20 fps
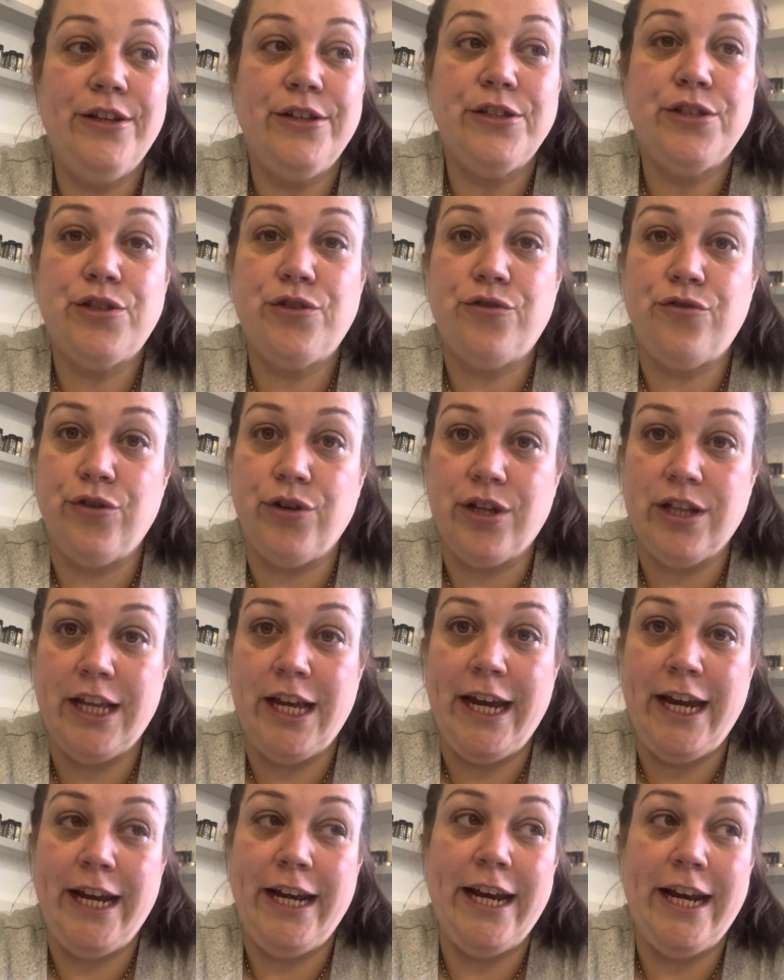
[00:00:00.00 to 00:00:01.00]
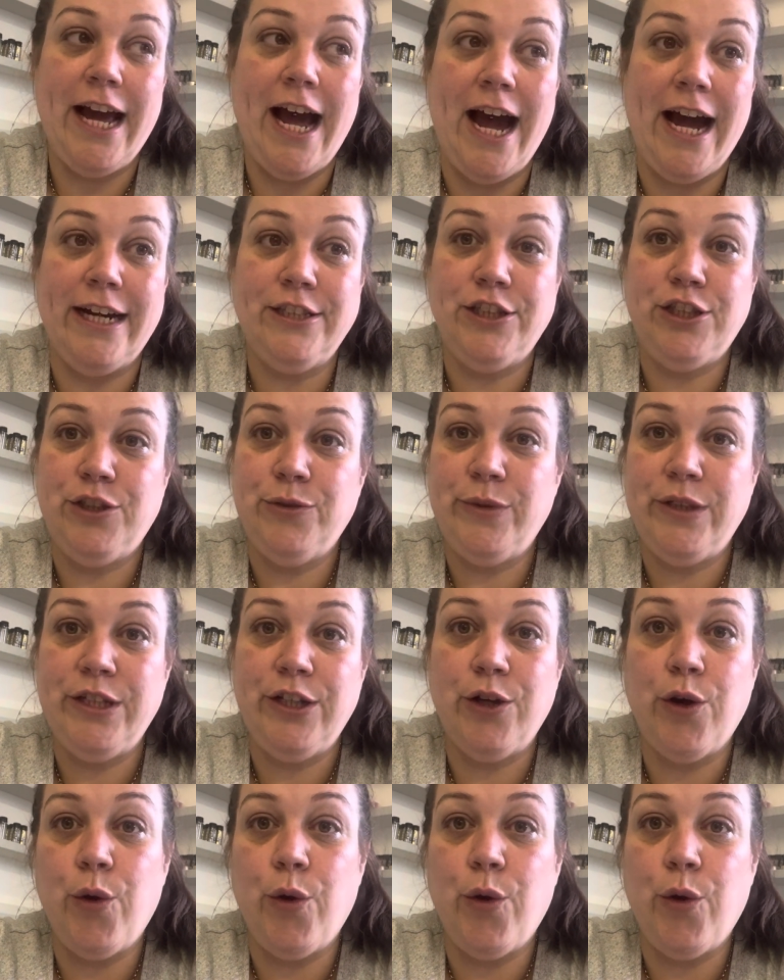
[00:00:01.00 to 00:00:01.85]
struggling and doing